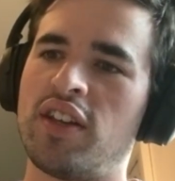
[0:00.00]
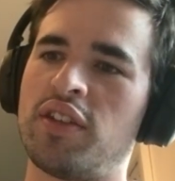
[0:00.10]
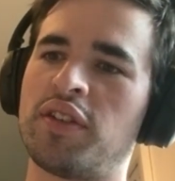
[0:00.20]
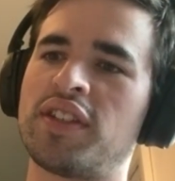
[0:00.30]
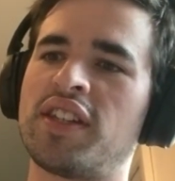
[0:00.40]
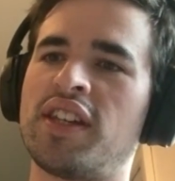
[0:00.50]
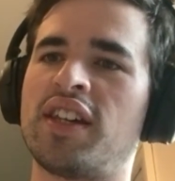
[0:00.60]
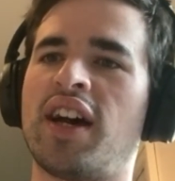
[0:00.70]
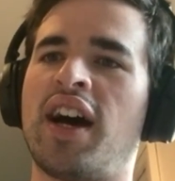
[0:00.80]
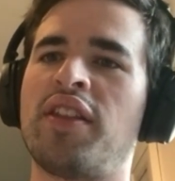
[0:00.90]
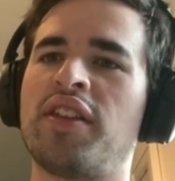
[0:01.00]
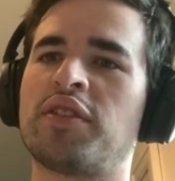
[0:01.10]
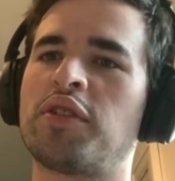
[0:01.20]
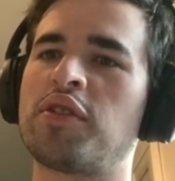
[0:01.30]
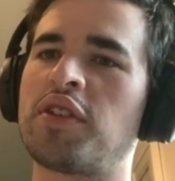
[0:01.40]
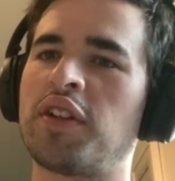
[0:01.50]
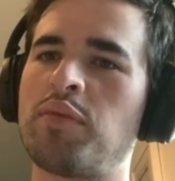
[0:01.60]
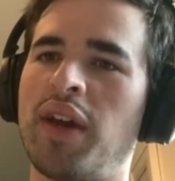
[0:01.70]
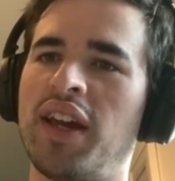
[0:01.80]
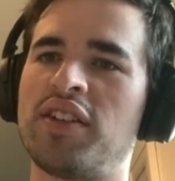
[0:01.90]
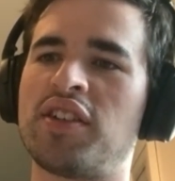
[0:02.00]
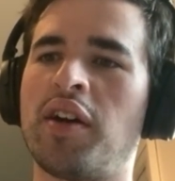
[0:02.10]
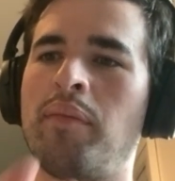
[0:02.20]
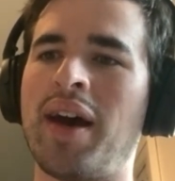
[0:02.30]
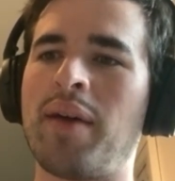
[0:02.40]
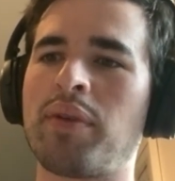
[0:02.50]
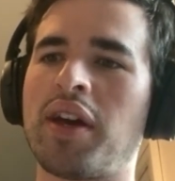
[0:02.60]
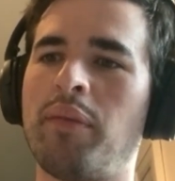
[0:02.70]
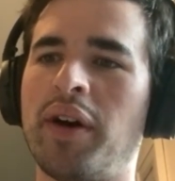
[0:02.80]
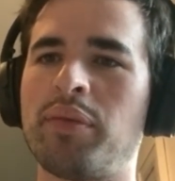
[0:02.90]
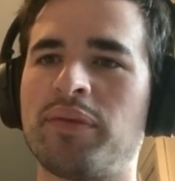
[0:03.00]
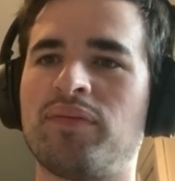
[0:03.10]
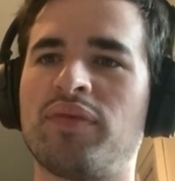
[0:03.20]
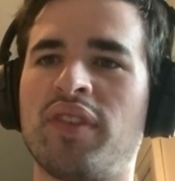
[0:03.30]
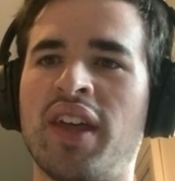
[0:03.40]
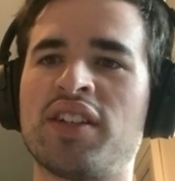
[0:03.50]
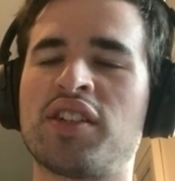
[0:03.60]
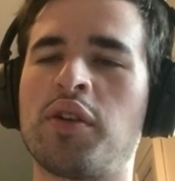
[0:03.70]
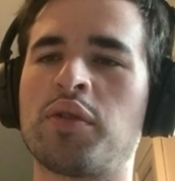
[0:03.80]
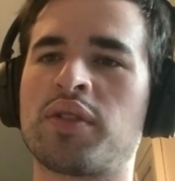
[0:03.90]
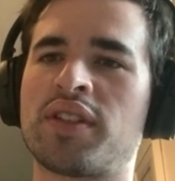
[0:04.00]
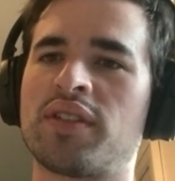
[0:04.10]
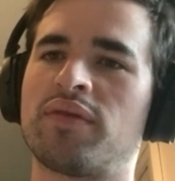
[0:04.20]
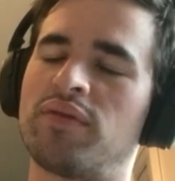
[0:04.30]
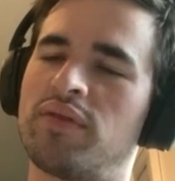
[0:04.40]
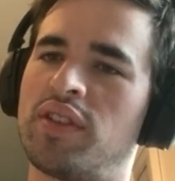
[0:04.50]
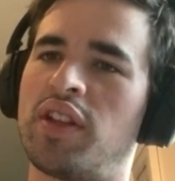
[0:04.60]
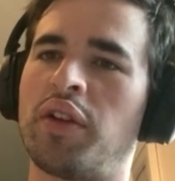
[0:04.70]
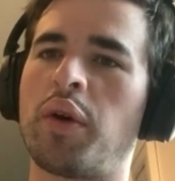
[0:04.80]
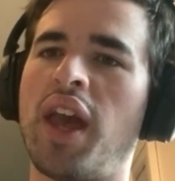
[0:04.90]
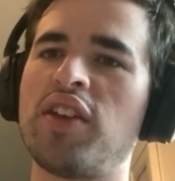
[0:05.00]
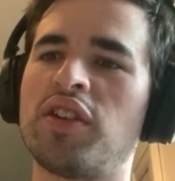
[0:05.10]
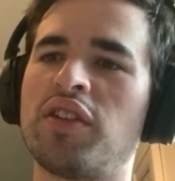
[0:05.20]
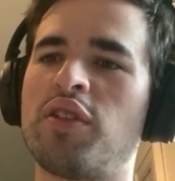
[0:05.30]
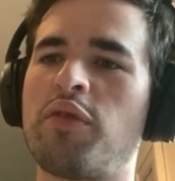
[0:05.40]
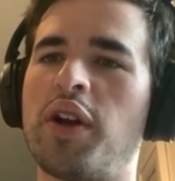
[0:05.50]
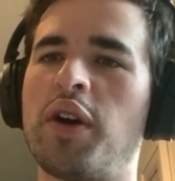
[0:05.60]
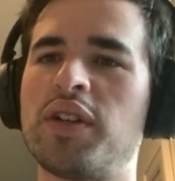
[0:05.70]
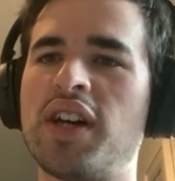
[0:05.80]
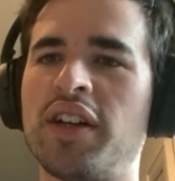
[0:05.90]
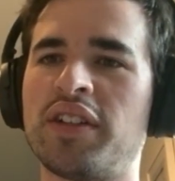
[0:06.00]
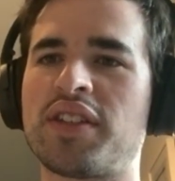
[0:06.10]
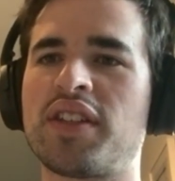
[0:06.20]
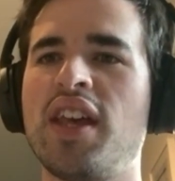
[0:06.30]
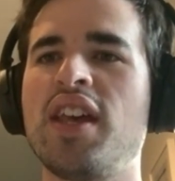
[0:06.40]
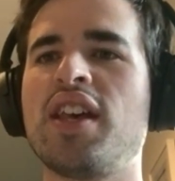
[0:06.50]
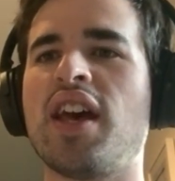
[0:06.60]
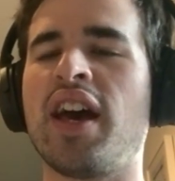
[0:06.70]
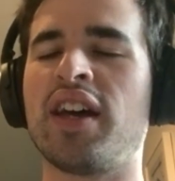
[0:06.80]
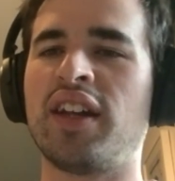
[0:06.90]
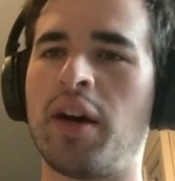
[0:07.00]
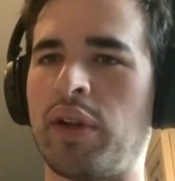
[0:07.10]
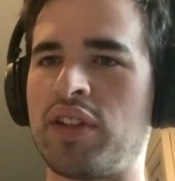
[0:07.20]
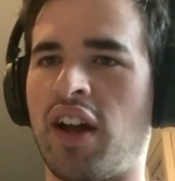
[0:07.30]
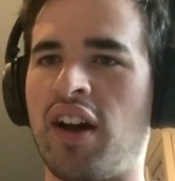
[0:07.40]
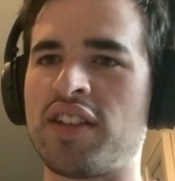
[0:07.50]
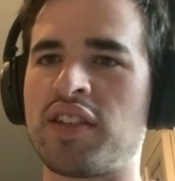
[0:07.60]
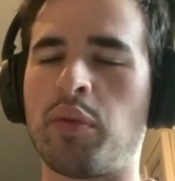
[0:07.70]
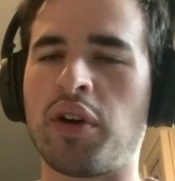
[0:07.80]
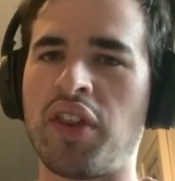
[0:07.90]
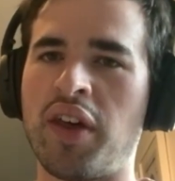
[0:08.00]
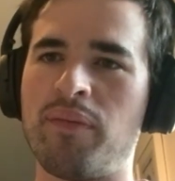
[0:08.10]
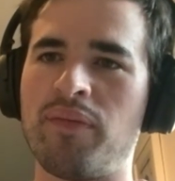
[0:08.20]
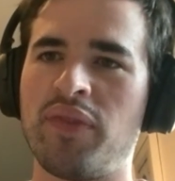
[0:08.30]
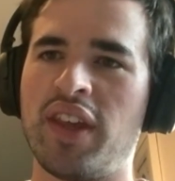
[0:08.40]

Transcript: you'll see on the search results page a map come up that shows the location of different hotels and how much it costs to book them.